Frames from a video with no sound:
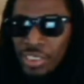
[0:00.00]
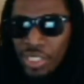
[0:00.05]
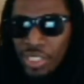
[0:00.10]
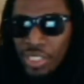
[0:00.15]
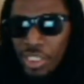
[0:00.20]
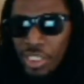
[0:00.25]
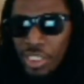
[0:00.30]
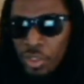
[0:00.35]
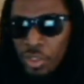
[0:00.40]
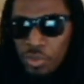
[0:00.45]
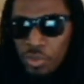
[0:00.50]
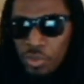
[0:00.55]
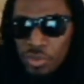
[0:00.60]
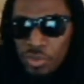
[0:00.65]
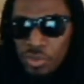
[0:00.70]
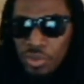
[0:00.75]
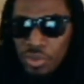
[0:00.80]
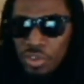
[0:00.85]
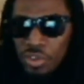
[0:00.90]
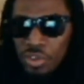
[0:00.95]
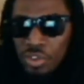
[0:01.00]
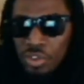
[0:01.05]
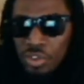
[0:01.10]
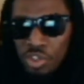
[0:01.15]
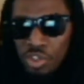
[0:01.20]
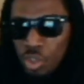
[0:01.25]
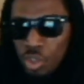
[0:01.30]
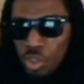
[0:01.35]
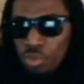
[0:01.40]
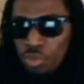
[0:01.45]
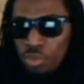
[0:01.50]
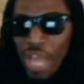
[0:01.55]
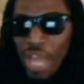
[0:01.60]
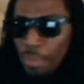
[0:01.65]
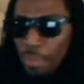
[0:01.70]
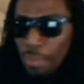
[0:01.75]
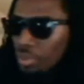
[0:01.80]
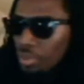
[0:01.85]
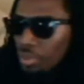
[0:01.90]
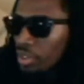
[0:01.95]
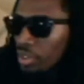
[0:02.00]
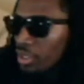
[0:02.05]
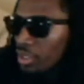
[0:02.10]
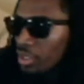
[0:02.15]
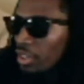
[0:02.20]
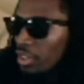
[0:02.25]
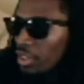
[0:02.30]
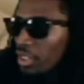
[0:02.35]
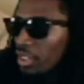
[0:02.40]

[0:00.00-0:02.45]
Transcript: deal so rapidly,